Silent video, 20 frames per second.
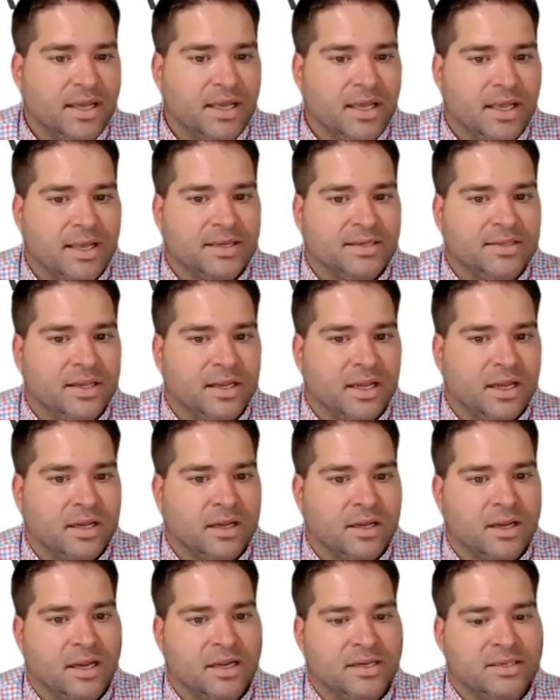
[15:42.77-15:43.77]
is
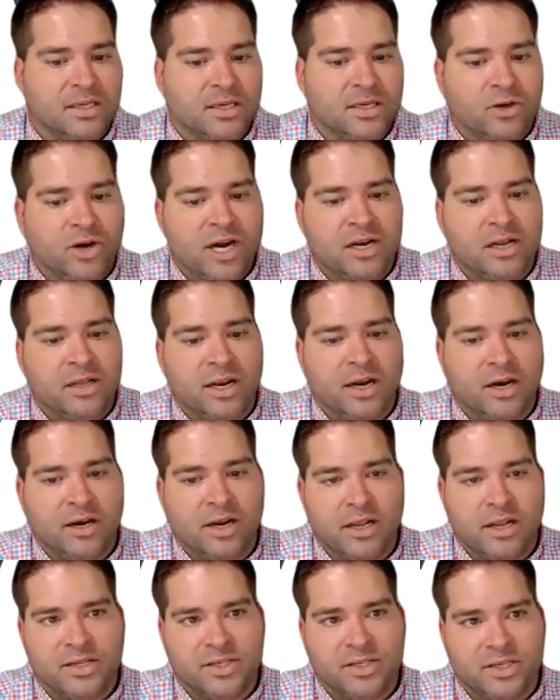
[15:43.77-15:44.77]
the granularity
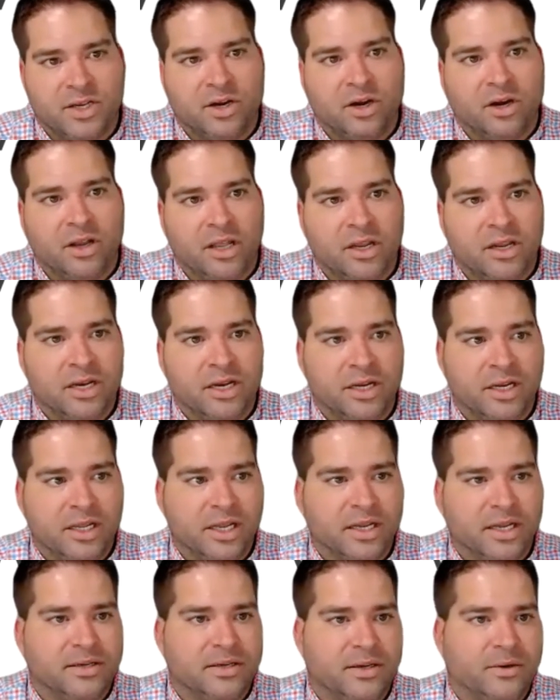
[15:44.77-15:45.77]
and the security that you need to
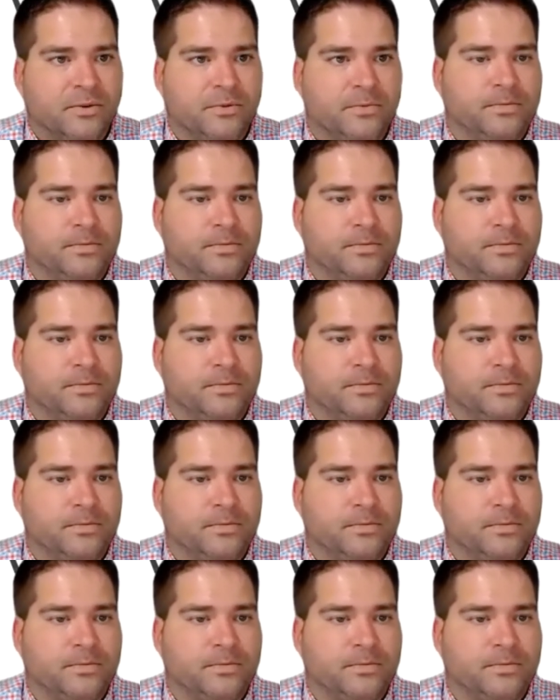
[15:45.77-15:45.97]
get to.